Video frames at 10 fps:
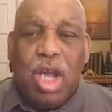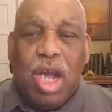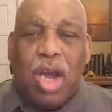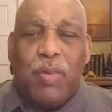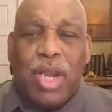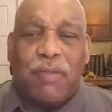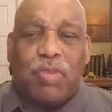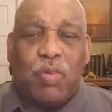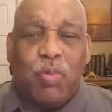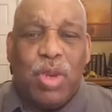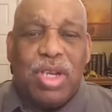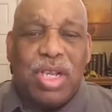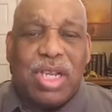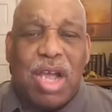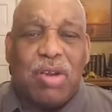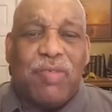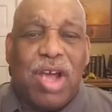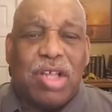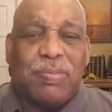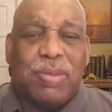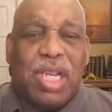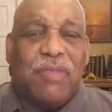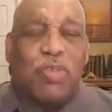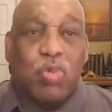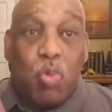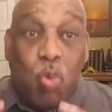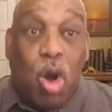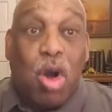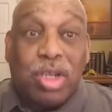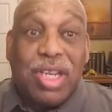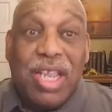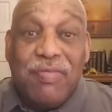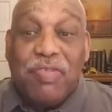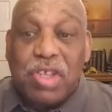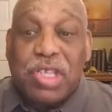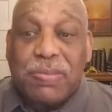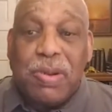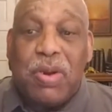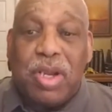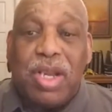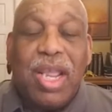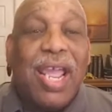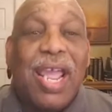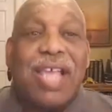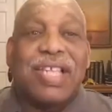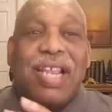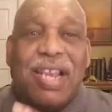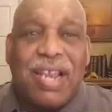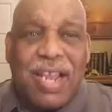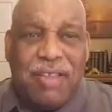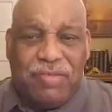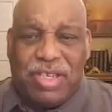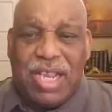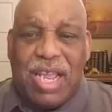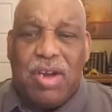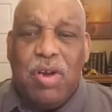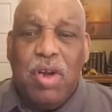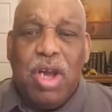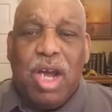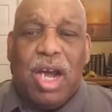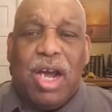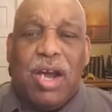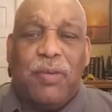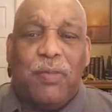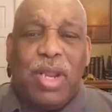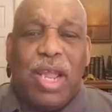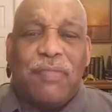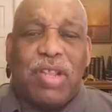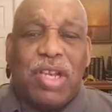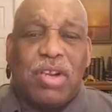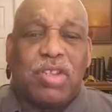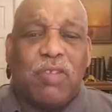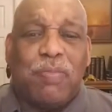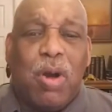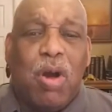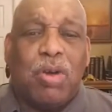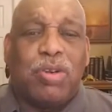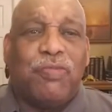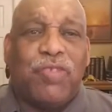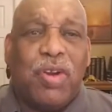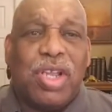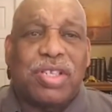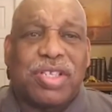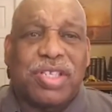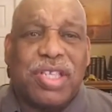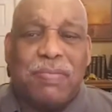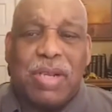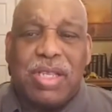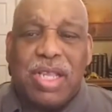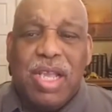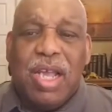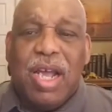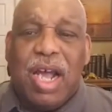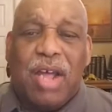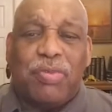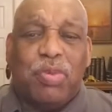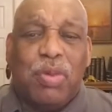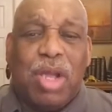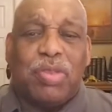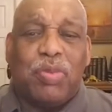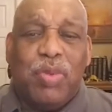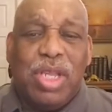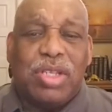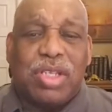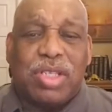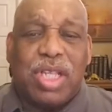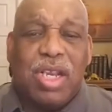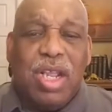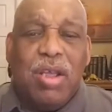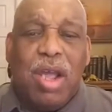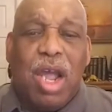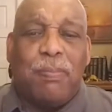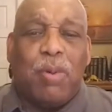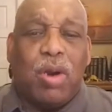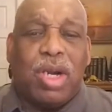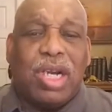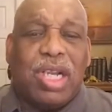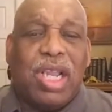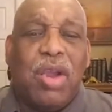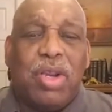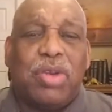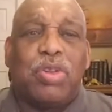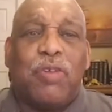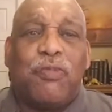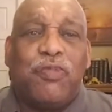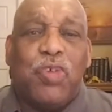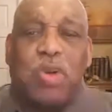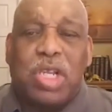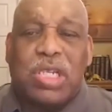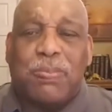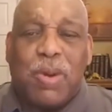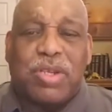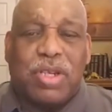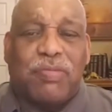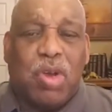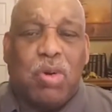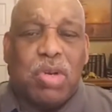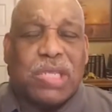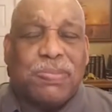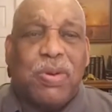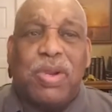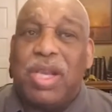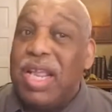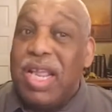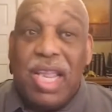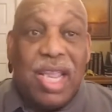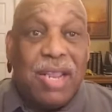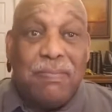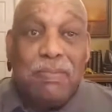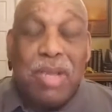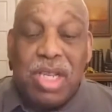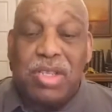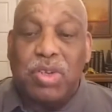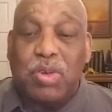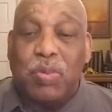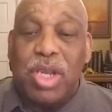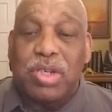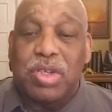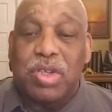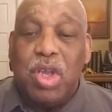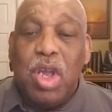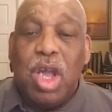Uh, we have the written account of how the believers walked in the Spirit as a lifestyle. Uh, we have the letters of Paul to various assemblies uh, throughout the regions that uh, brought clarity to the full expression of the Holy Spirit in many situations.